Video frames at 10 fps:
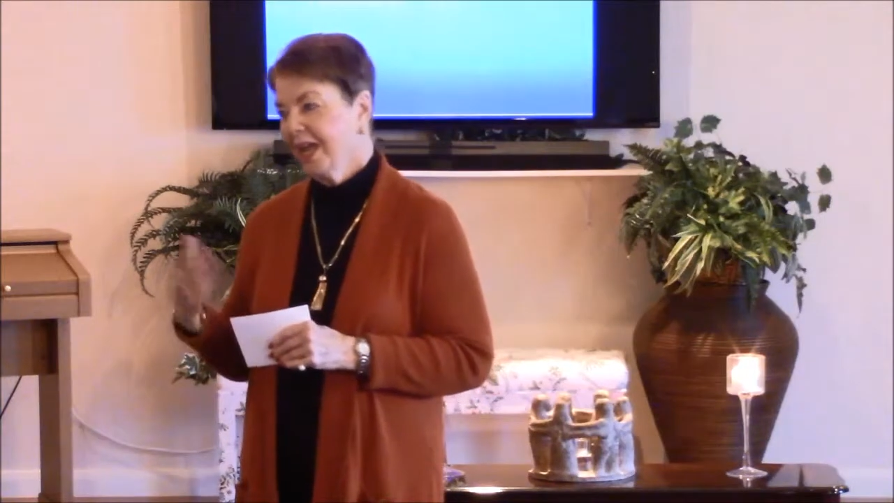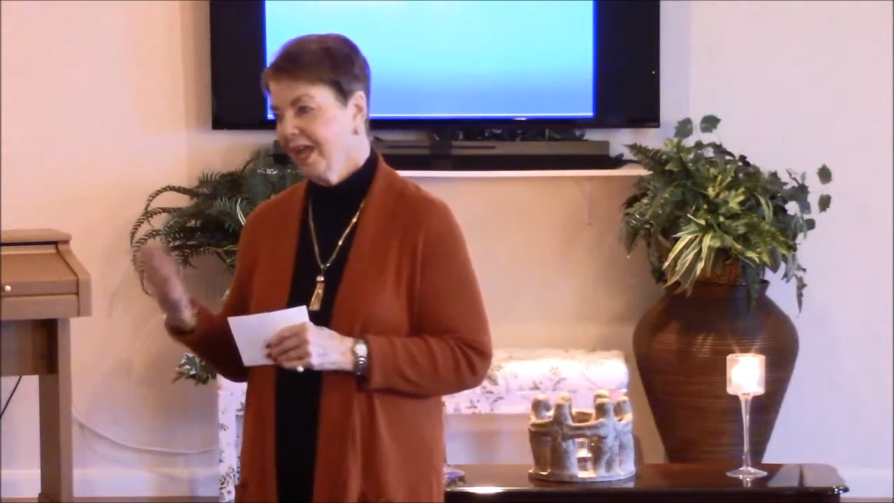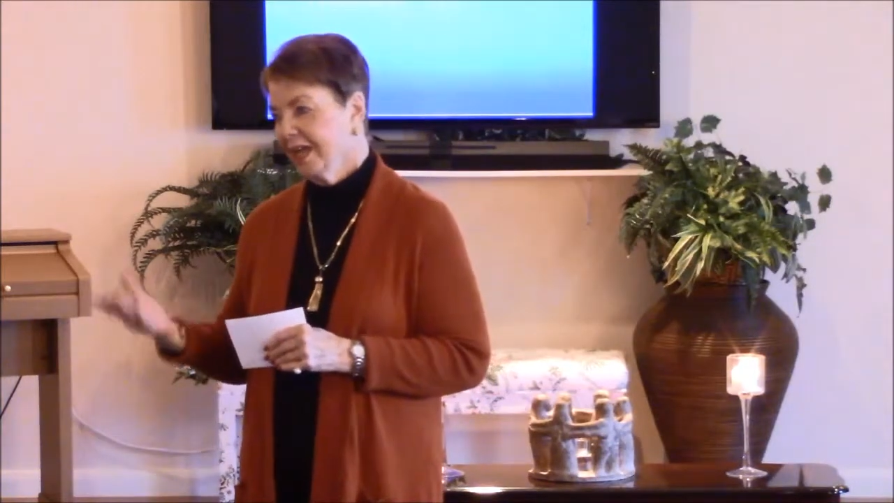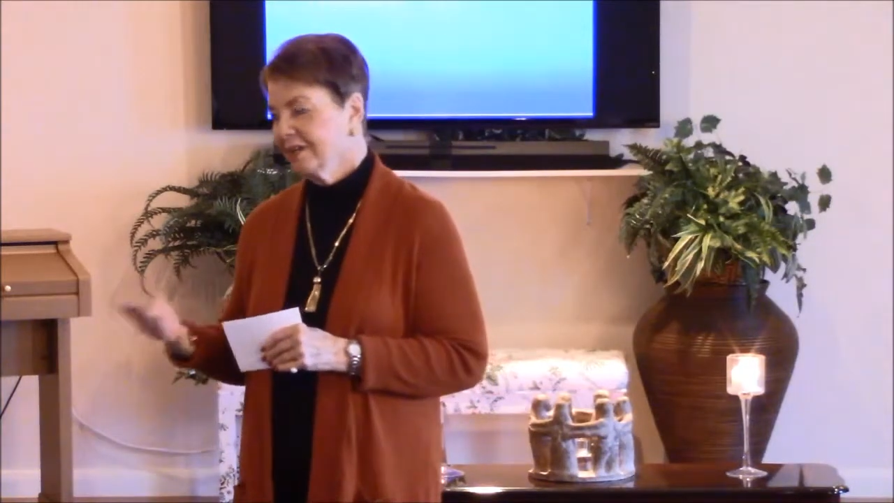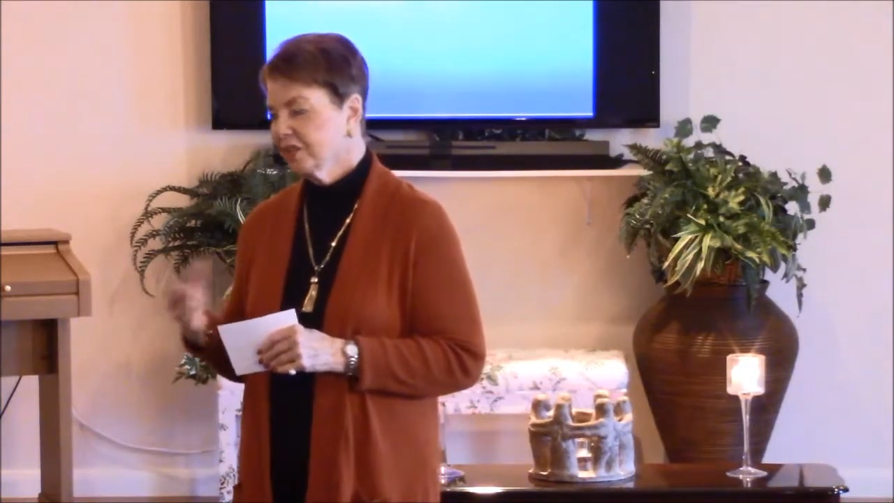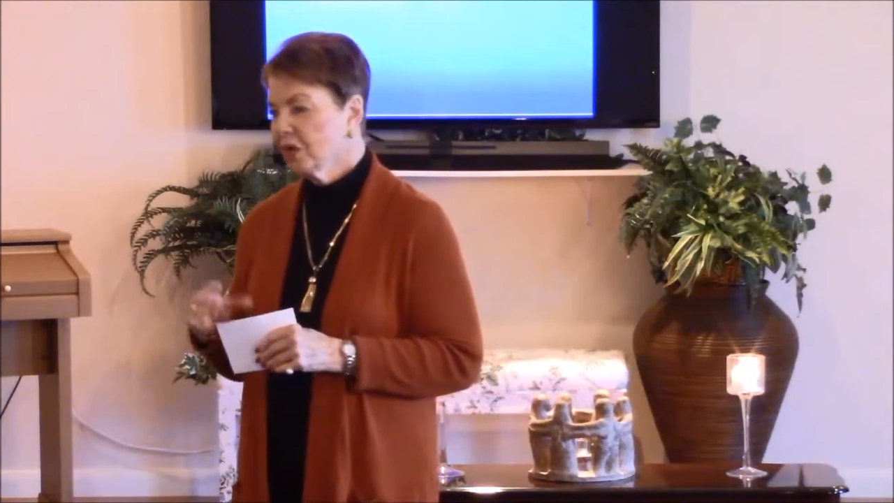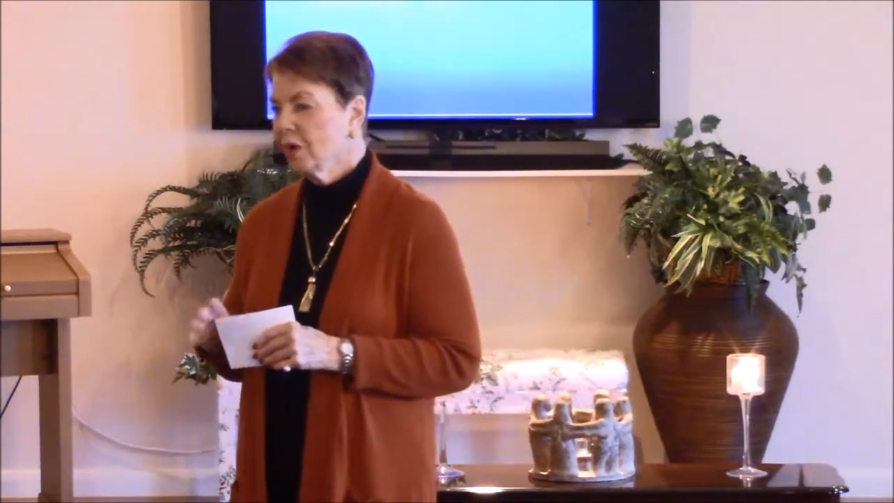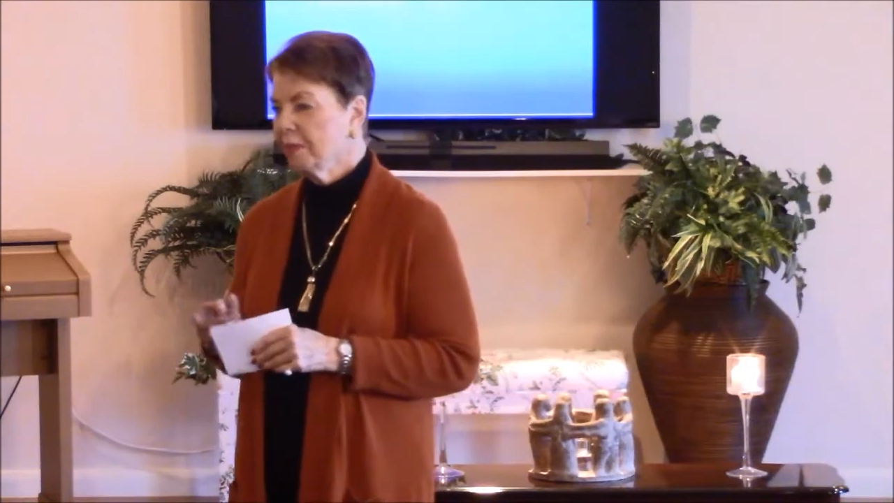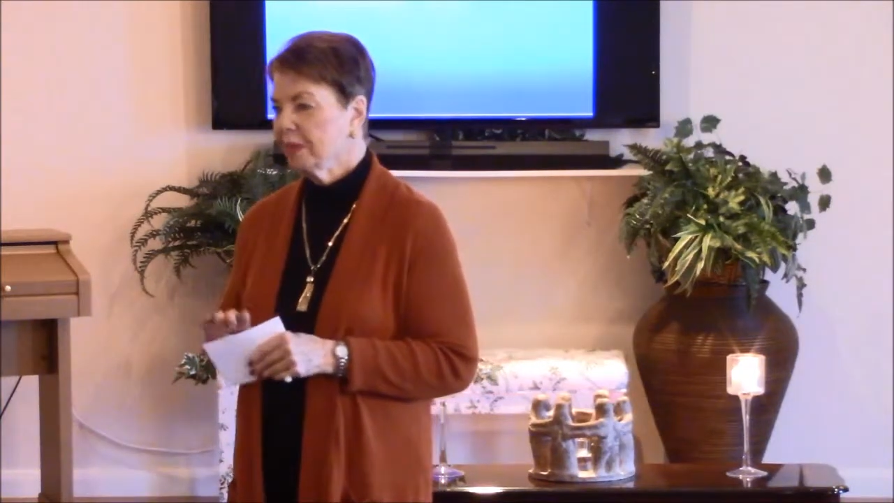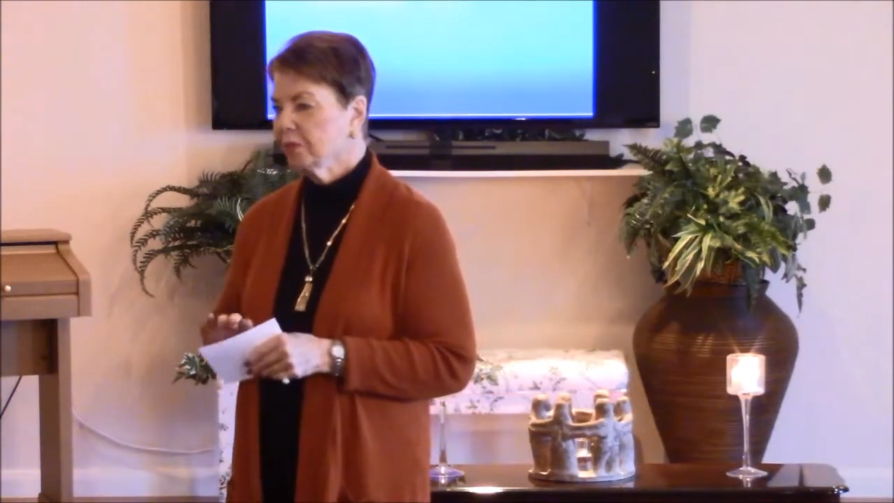And
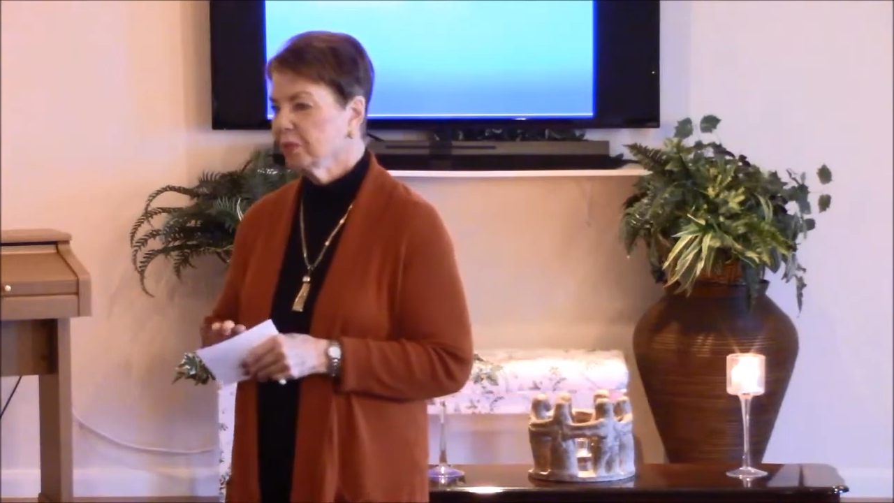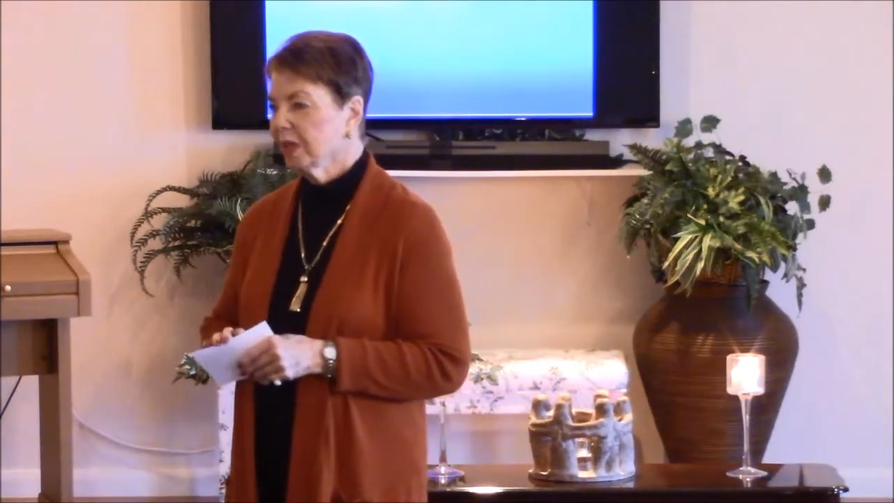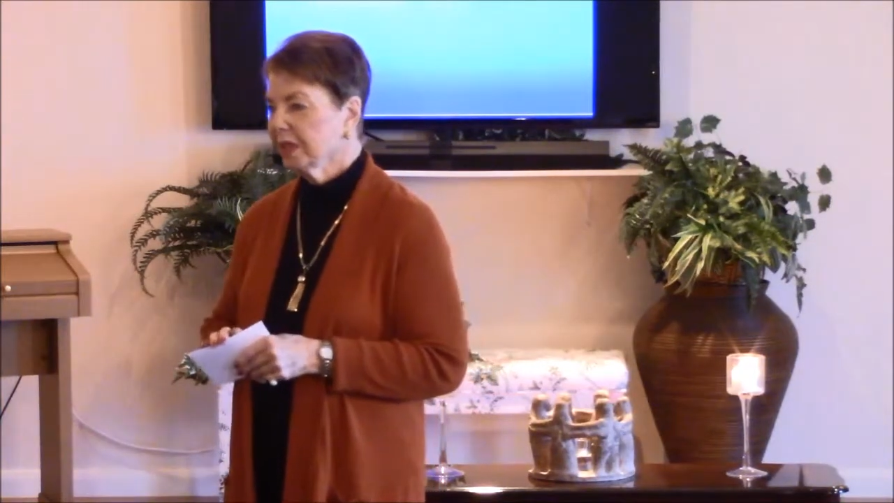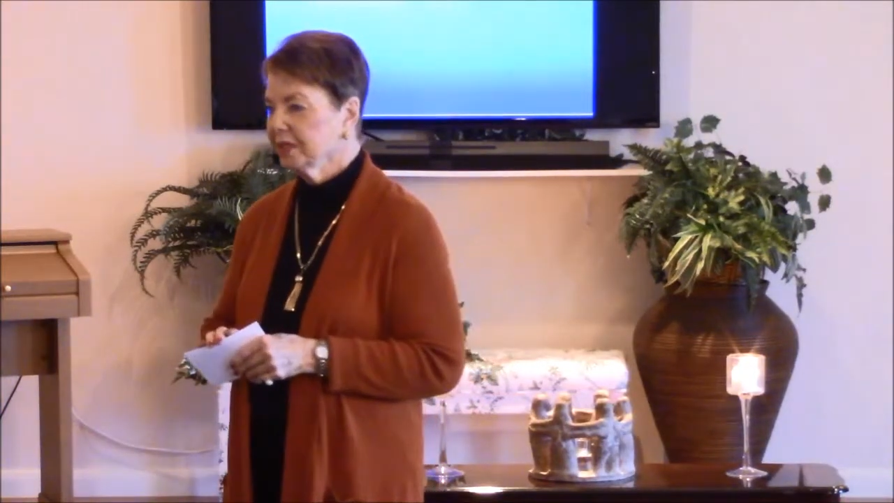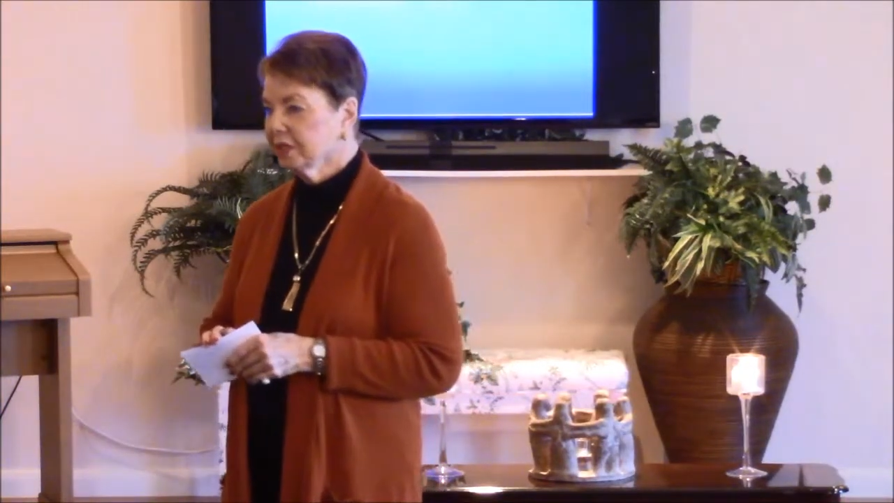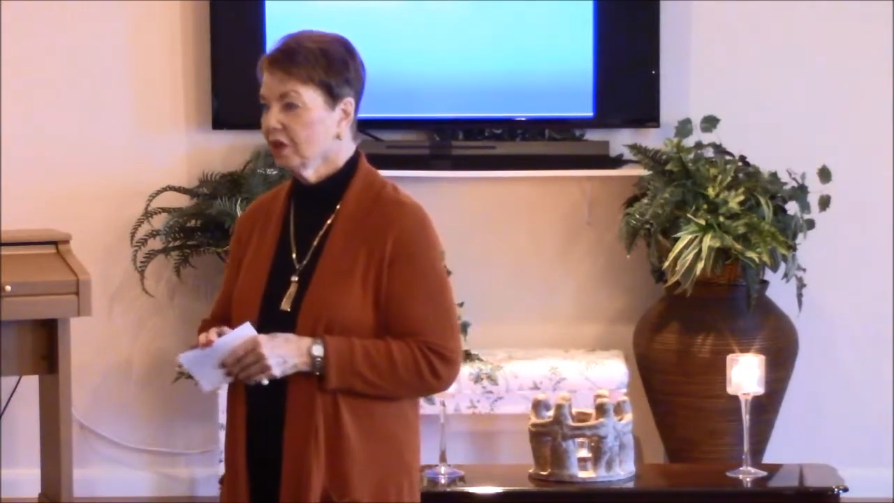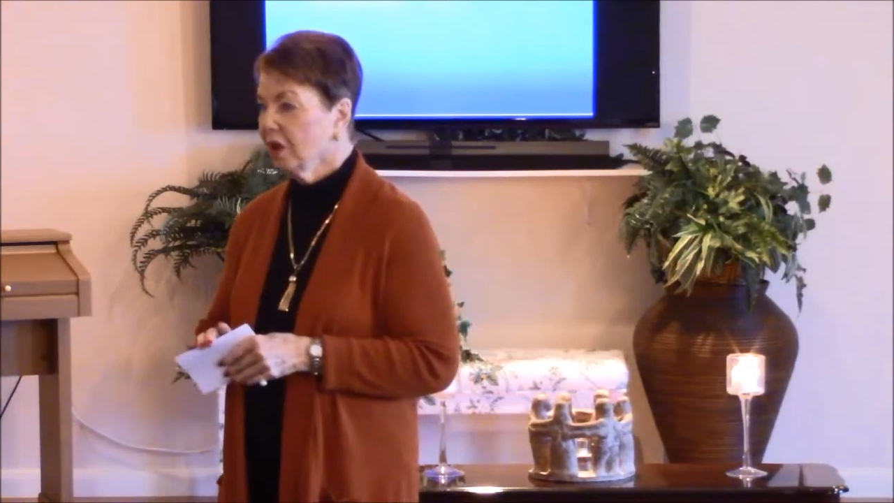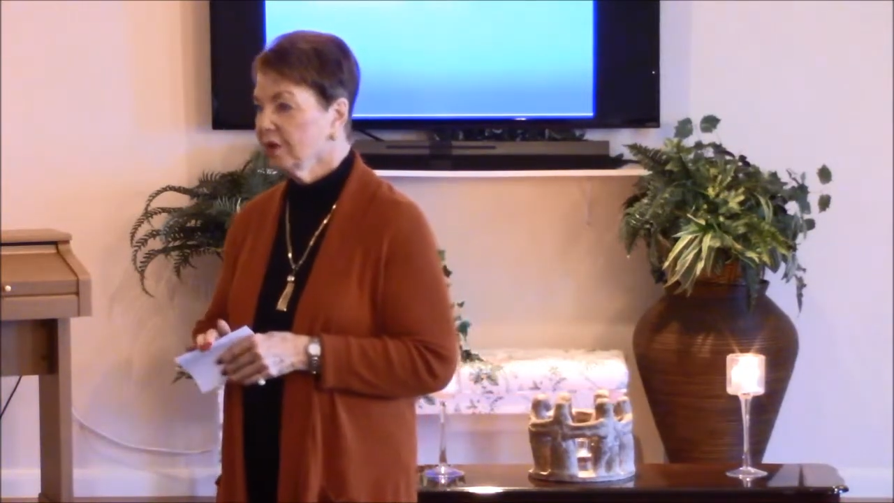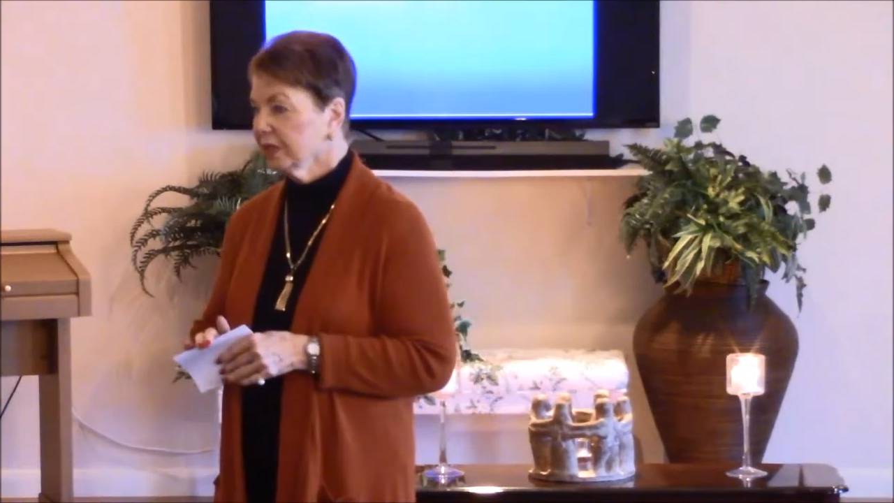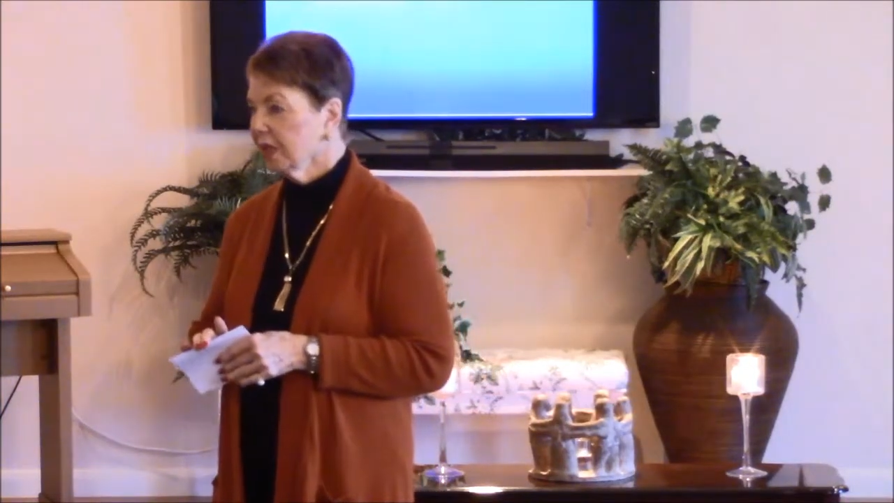so I'm unwilling to
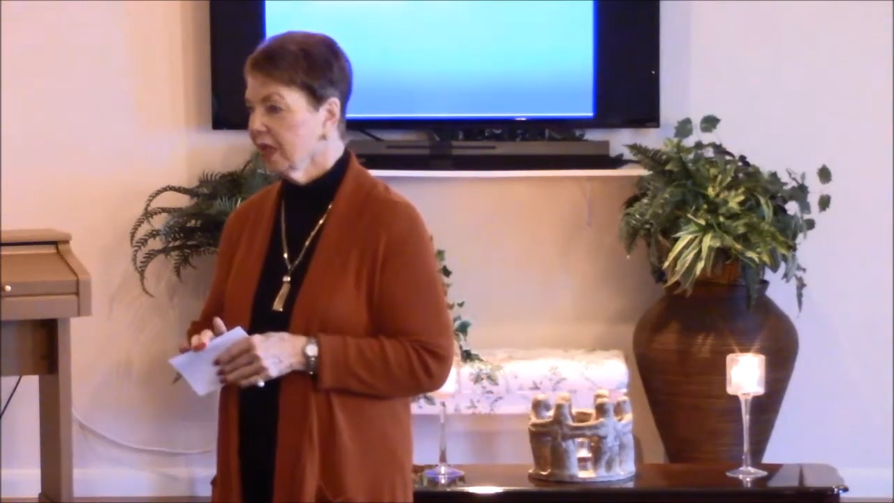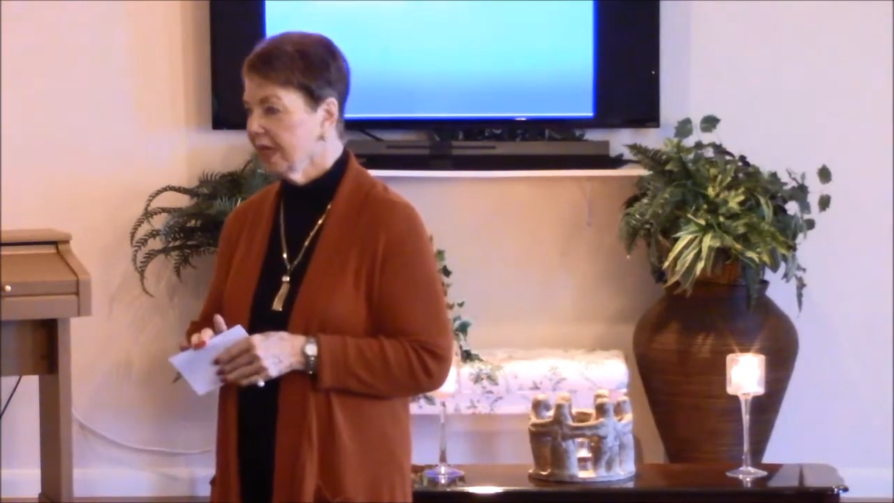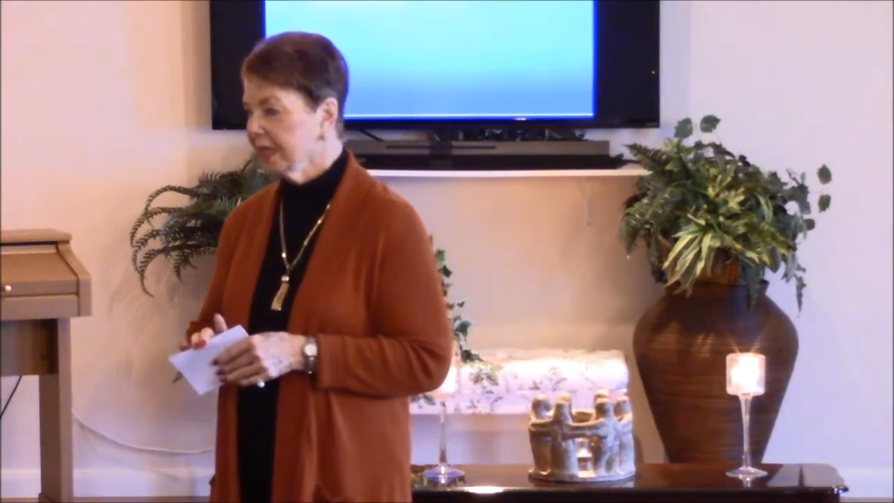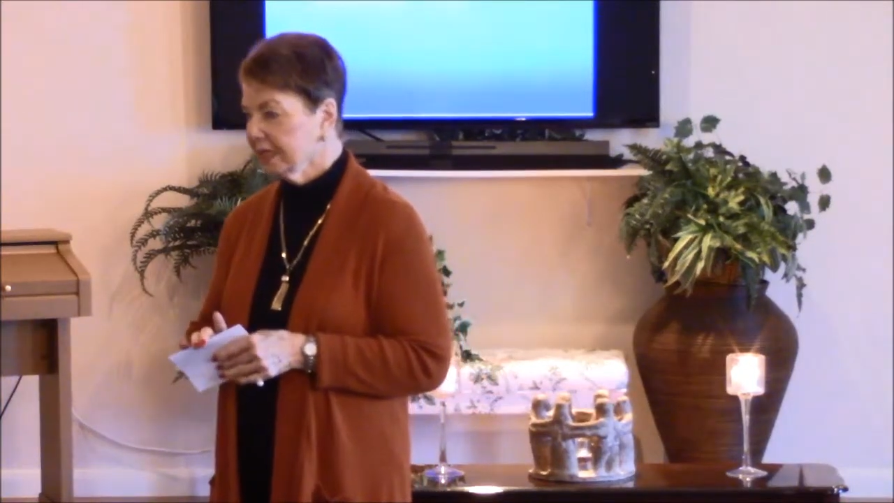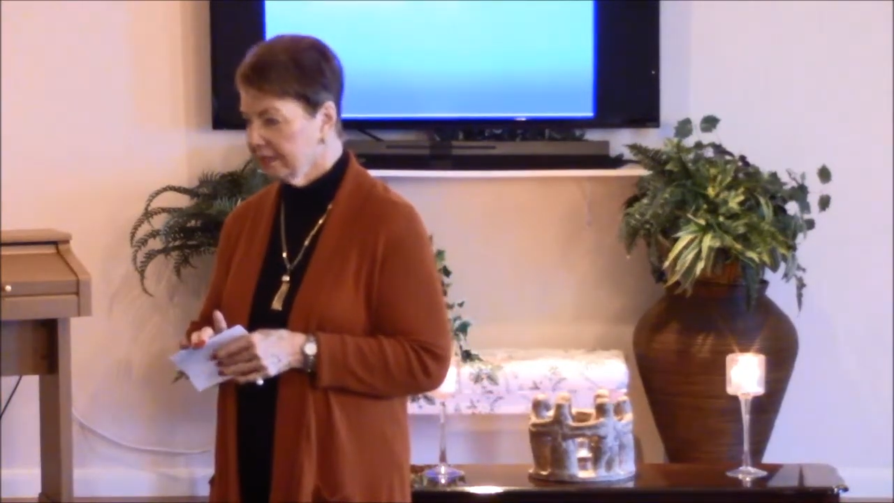call the client